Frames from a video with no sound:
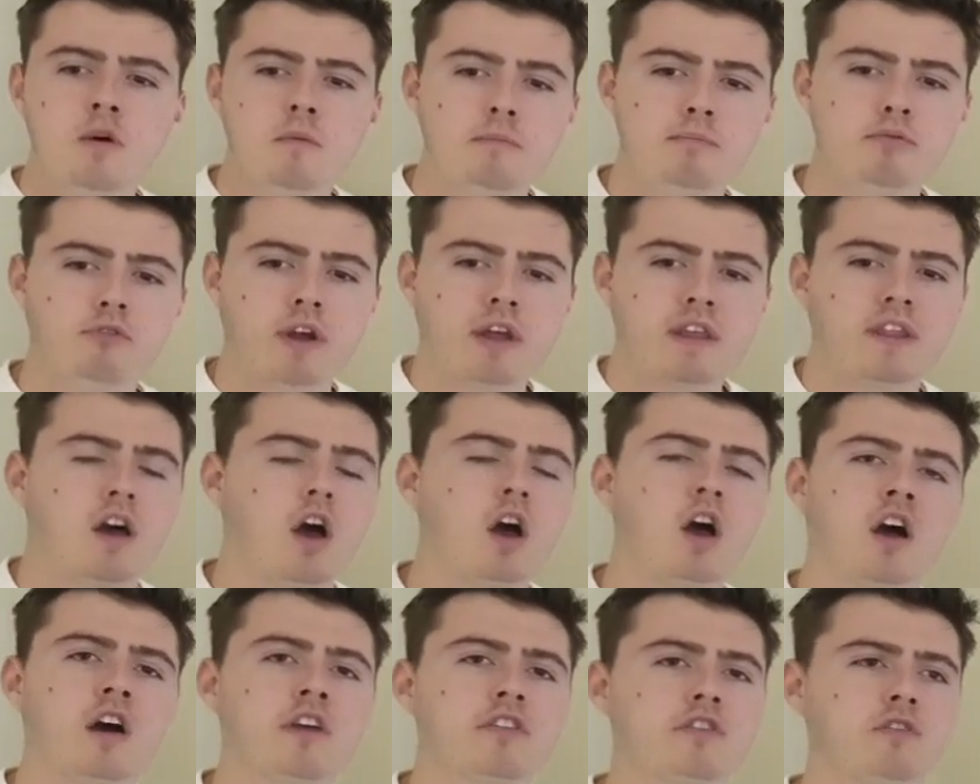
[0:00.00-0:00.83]
bring the
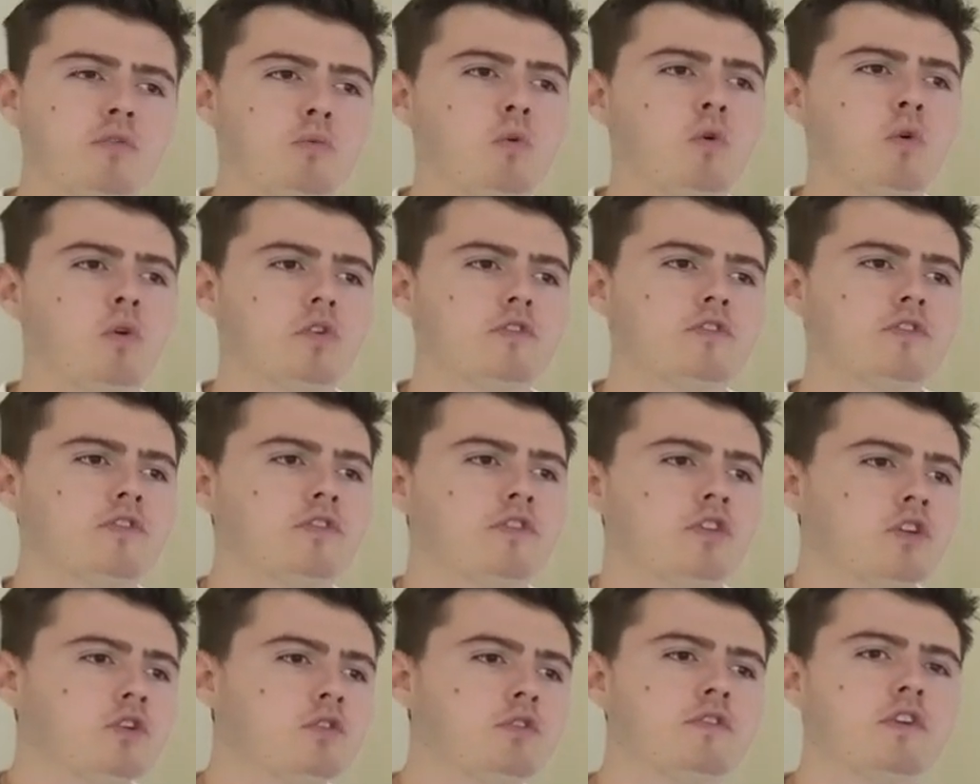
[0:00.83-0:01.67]
earth towards
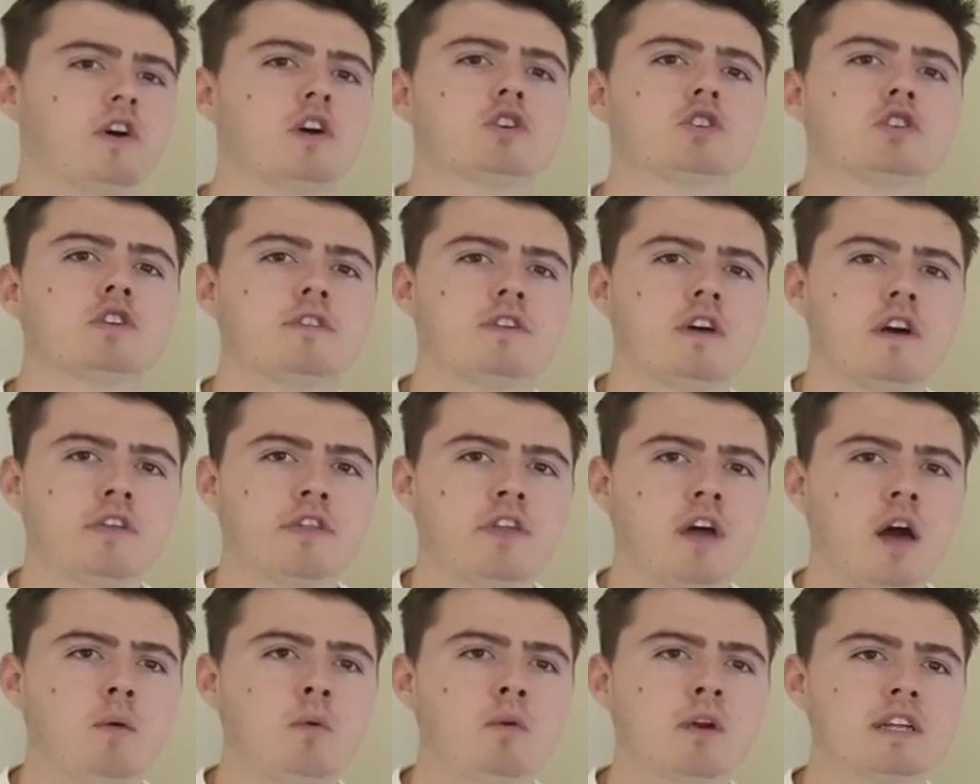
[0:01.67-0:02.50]
the new version of earth
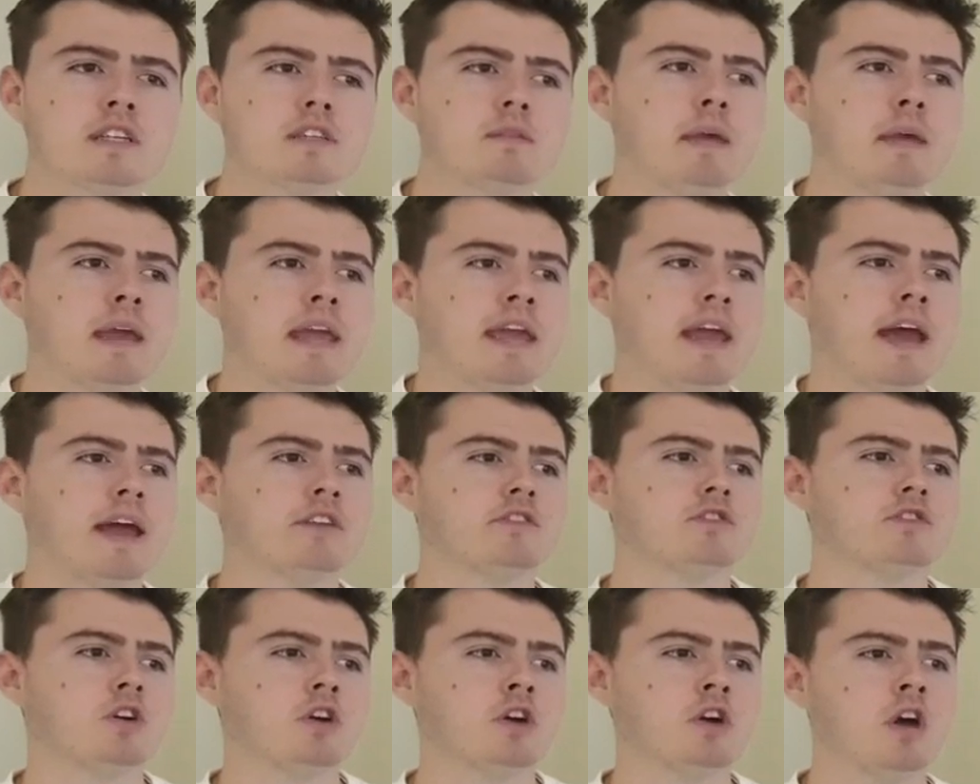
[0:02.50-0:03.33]
that I want it to be
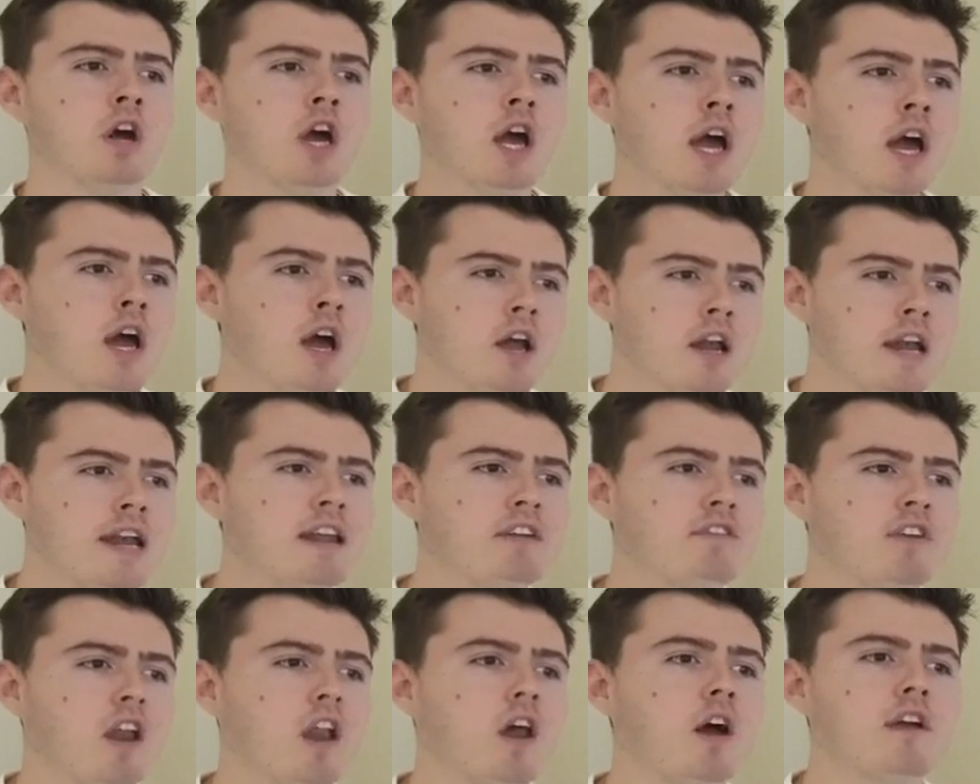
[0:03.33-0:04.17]
and to
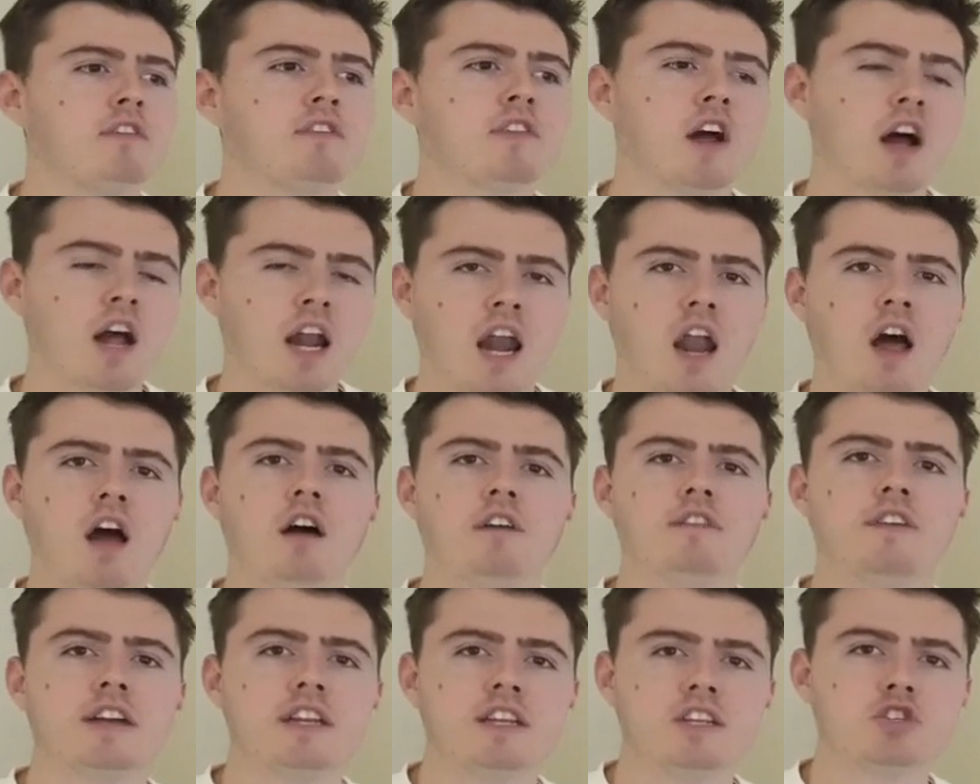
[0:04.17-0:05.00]
live a life that I
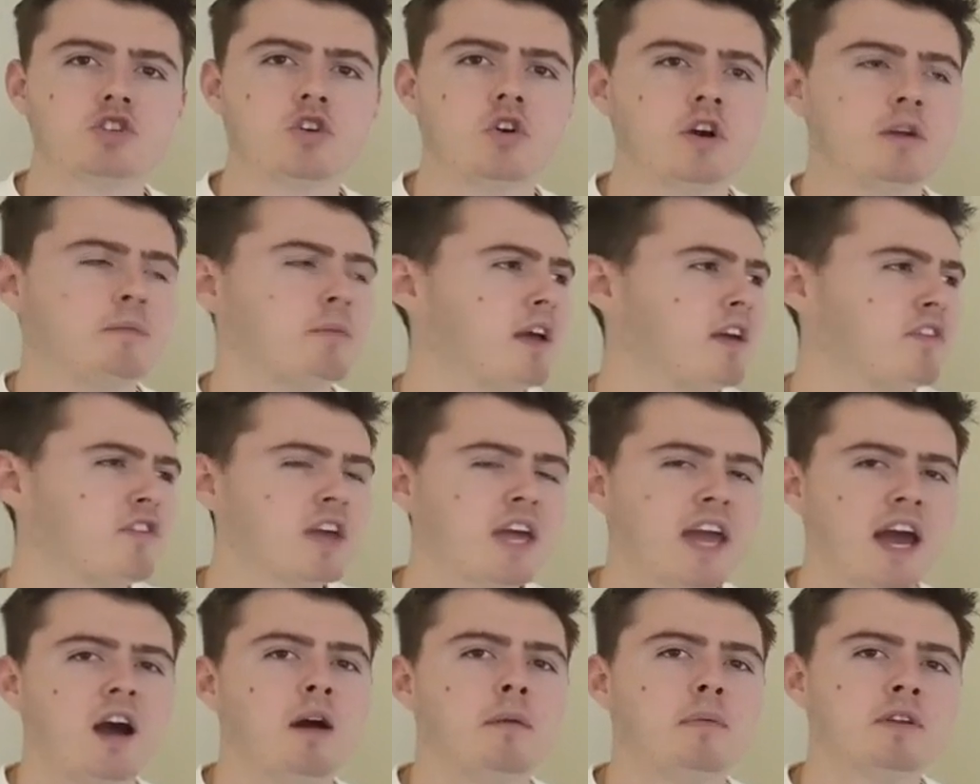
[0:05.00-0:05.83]
love and enjoy. But if
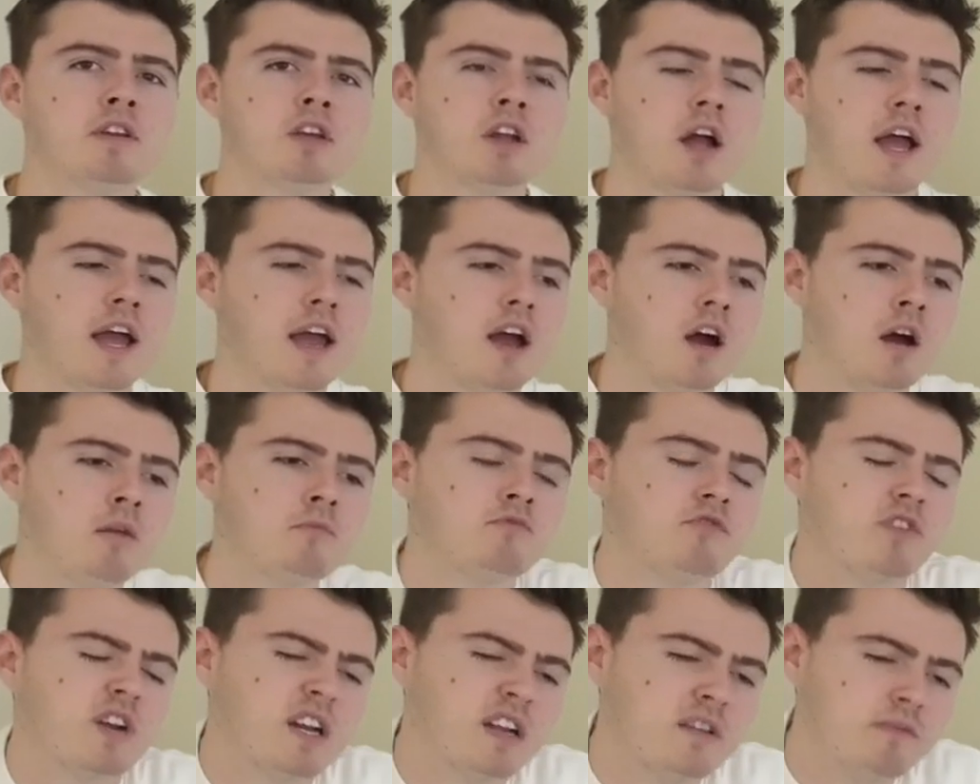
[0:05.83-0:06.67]
you get up and you're like,
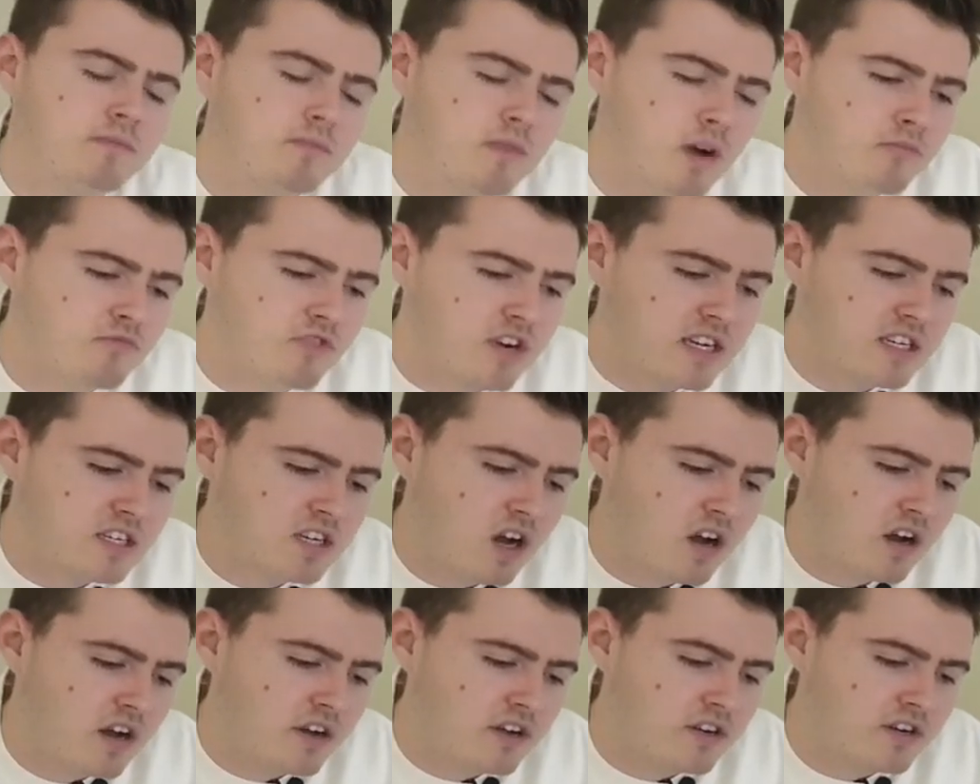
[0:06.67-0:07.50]
I'm really
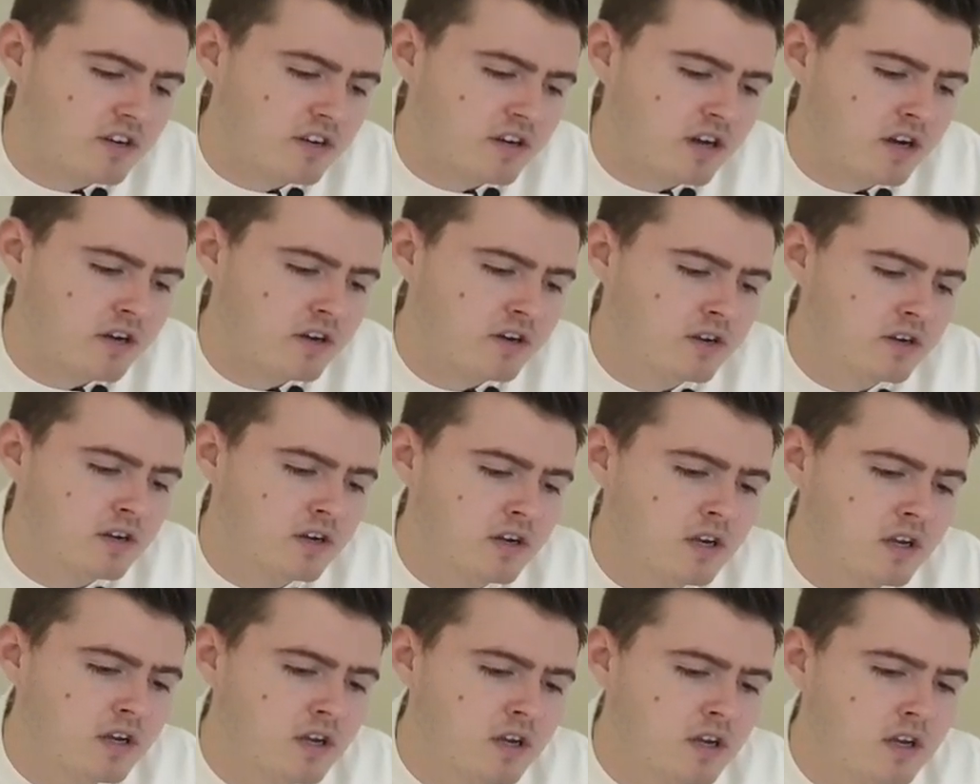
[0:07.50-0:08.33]
tired, you know?
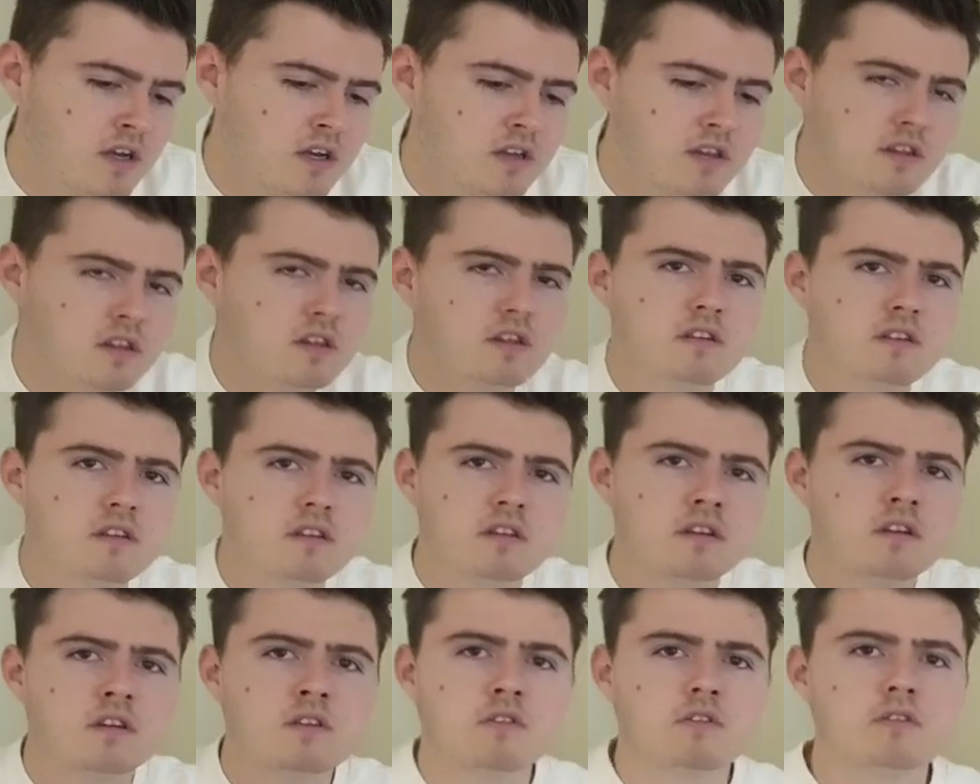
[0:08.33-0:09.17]

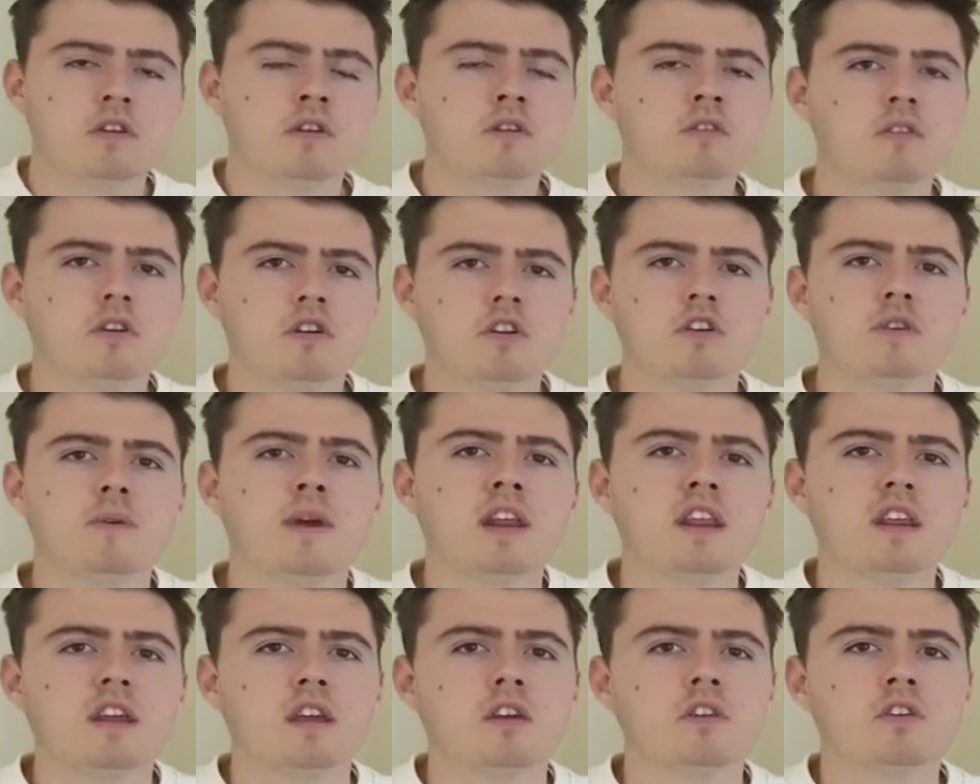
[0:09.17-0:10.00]
You're not going to do
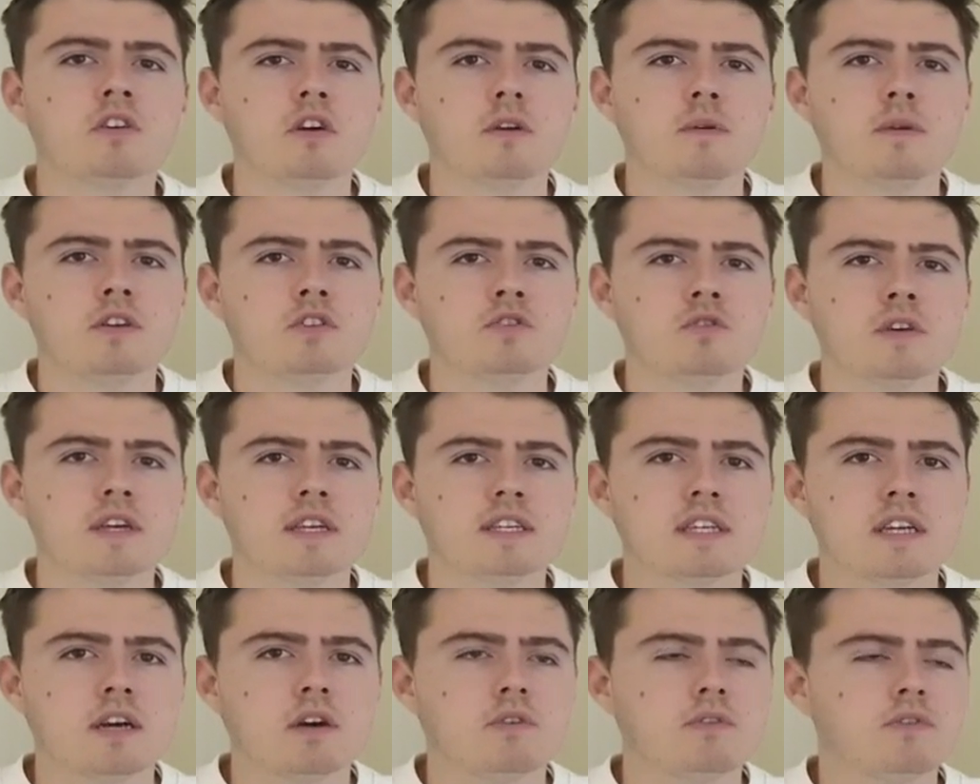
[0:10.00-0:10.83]
anything. You're not going to enjoy
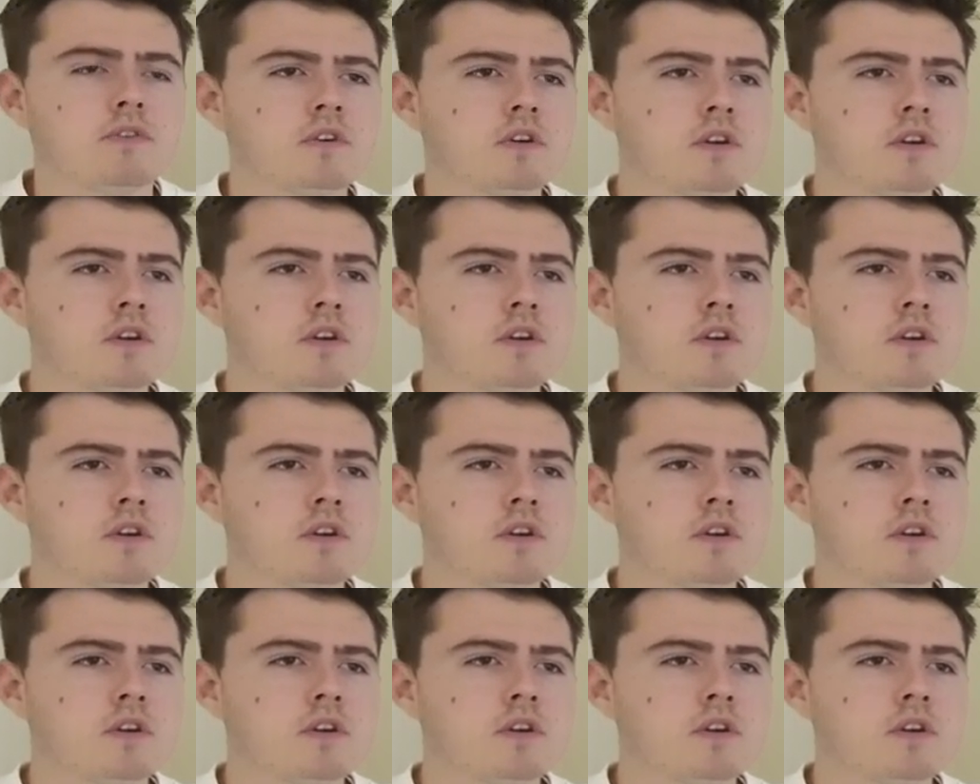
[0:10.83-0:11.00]
yourself.